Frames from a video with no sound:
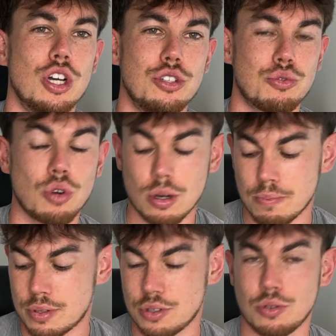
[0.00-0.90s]

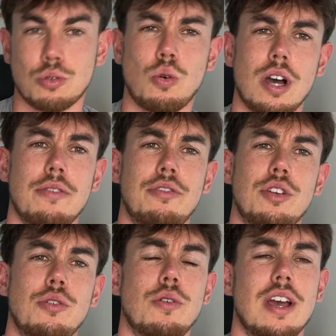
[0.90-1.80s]
drops or quite a
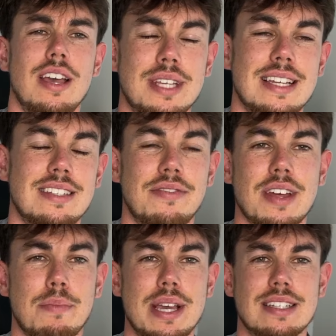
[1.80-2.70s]
few dates, if
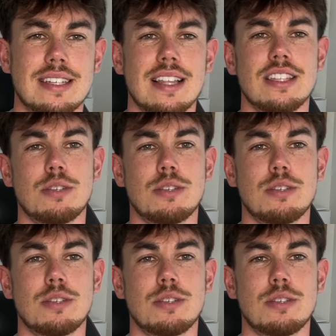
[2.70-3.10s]
that makes sense.